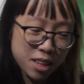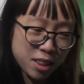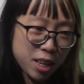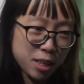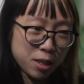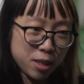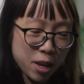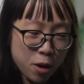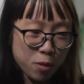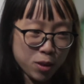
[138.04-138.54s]

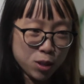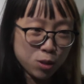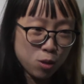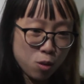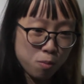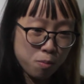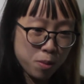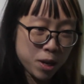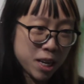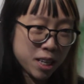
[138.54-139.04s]
there is no
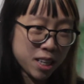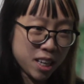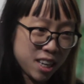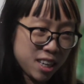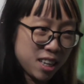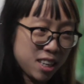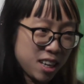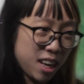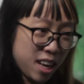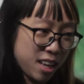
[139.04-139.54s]

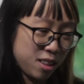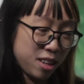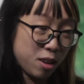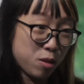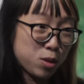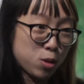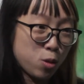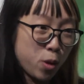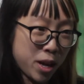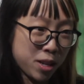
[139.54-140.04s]
beginning and there is
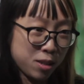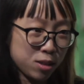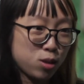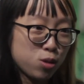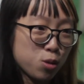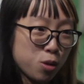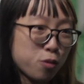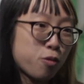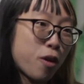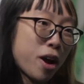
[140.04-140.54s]
no end
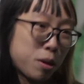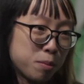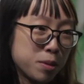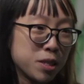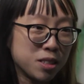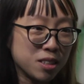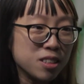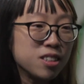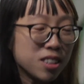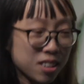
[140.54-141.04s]
to a
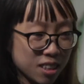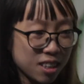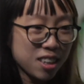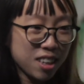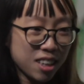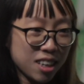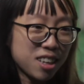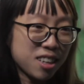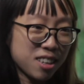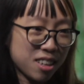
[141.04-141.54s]
fragment,
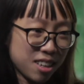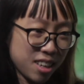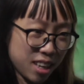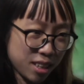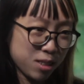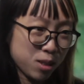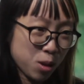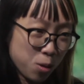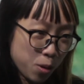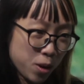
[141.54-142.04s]
and
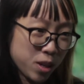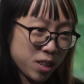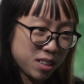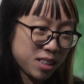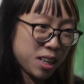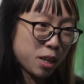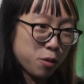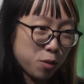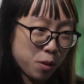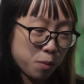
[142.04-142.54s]
so it's
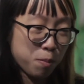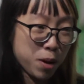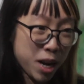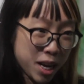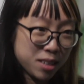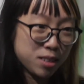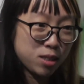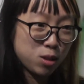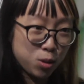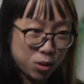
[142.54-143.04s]
kind of a
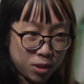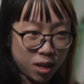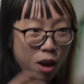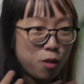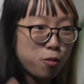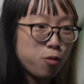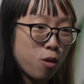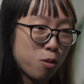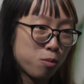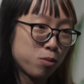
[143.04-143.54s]
place to start
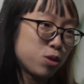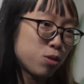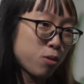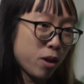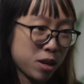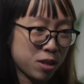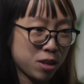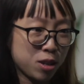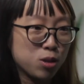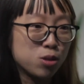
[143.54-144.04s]
from to write
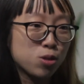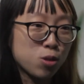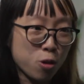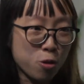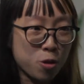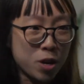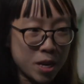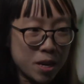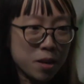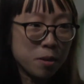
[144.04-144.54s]
another story.